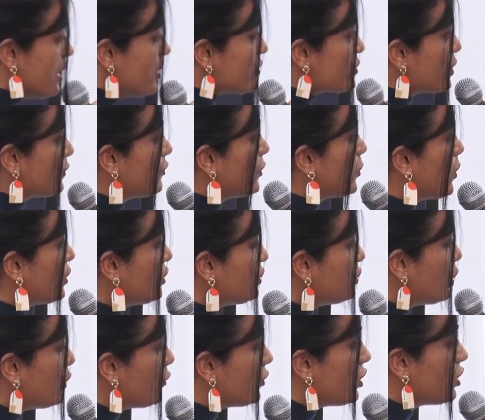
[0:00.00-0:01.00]
So if you want to
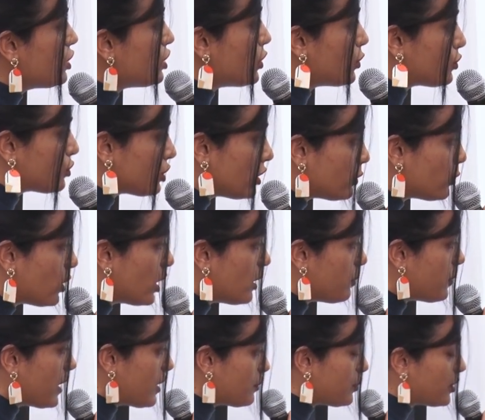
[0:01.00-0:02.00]
go for a neutral
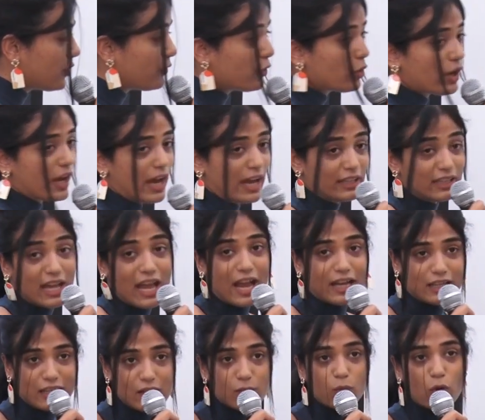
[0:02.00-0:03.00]
wallpaper at
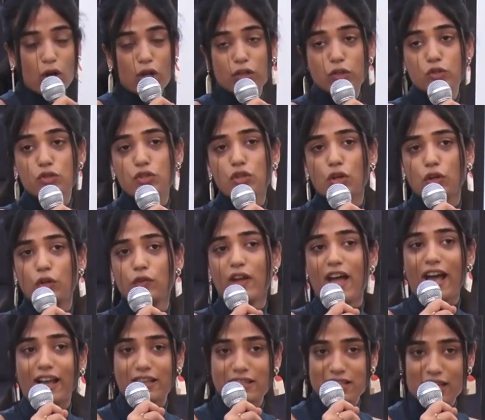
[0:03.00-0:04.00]
any wall to sort of
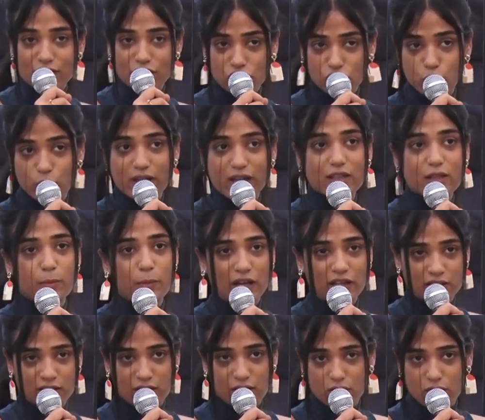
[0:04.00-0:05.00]
accentuate a
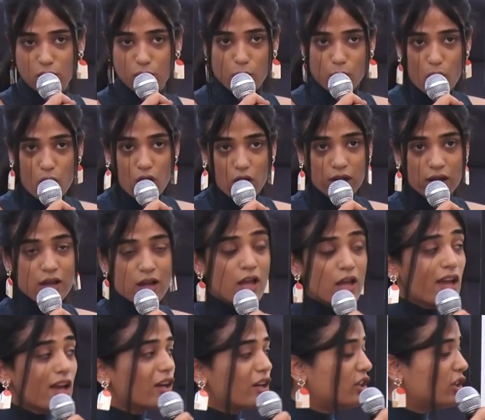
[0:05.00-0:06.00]
particular wall,
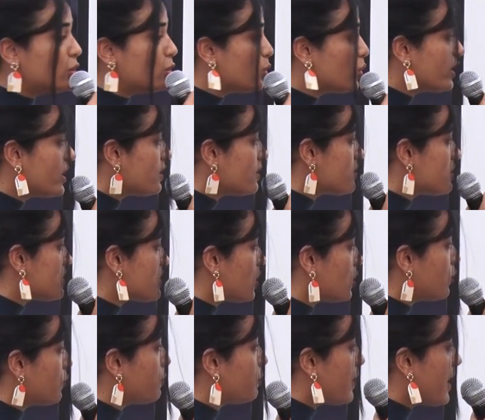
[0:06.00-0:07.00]
you can sort
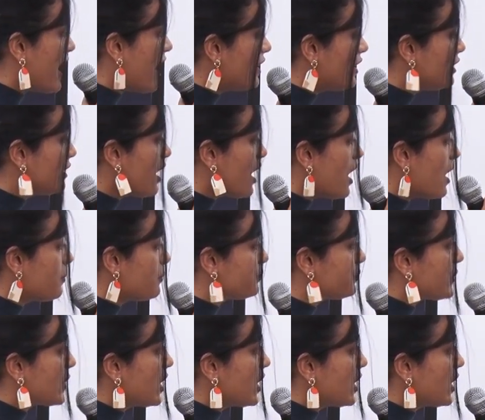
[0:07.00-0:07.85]
of pair it up